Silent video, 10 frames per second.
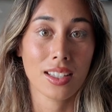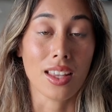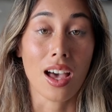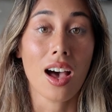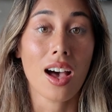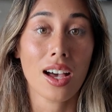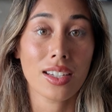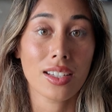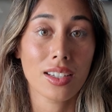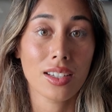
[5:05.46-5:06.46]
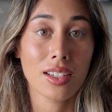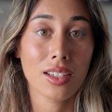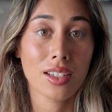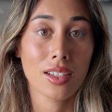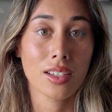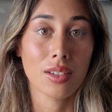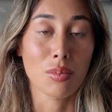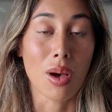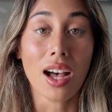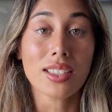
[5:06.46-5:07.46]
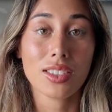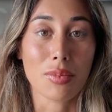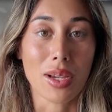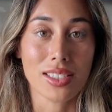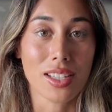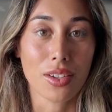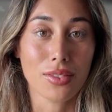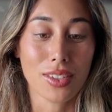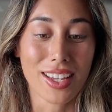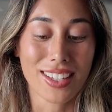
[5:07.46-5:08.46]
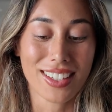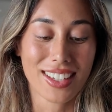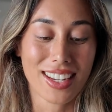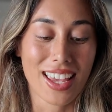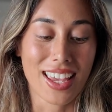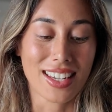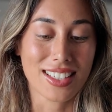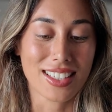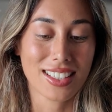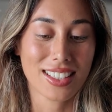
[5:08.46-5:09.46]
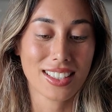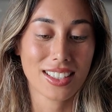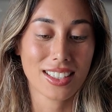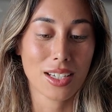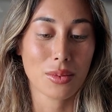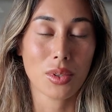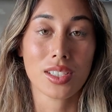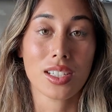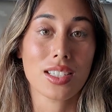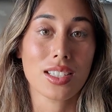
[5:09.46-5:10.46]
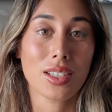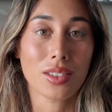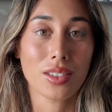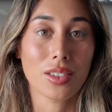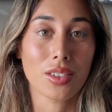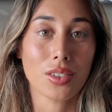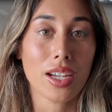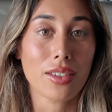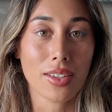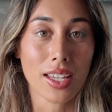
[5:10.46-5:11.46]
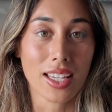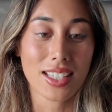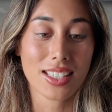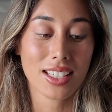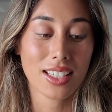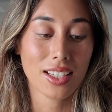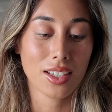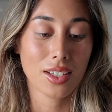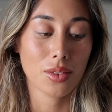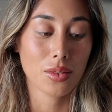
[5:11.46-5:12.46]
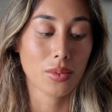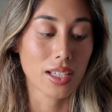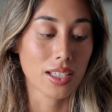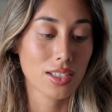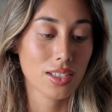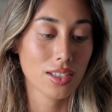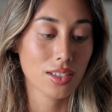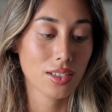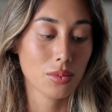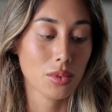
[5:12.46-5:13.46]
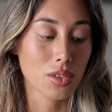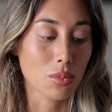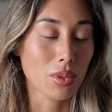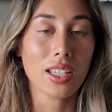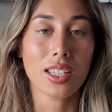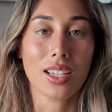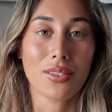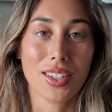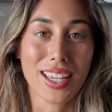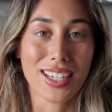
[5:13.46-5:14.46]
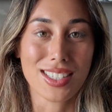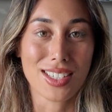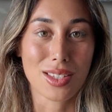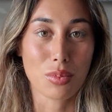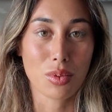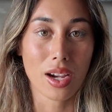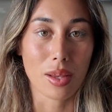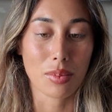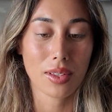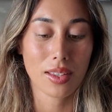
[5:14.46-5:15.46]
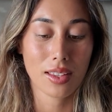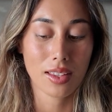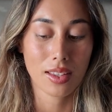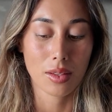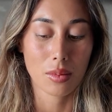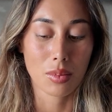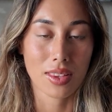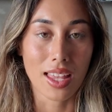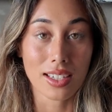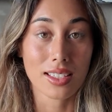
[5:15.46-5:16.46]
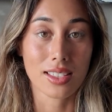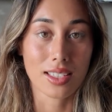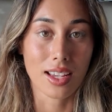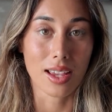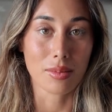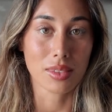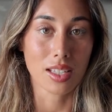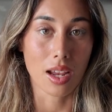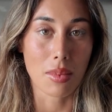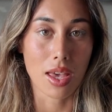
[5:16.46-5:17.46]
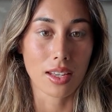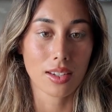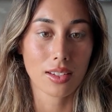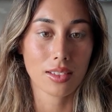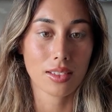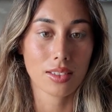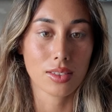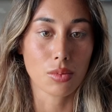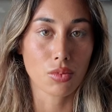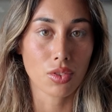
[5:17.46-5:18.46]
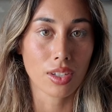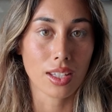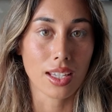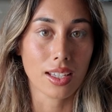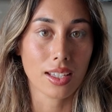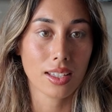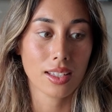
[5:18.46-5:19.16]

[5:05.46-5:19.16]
the hard parts of myself yet. And it wasn't until grief hit, which was completely unrelated to the prep, but that is the times that I met some really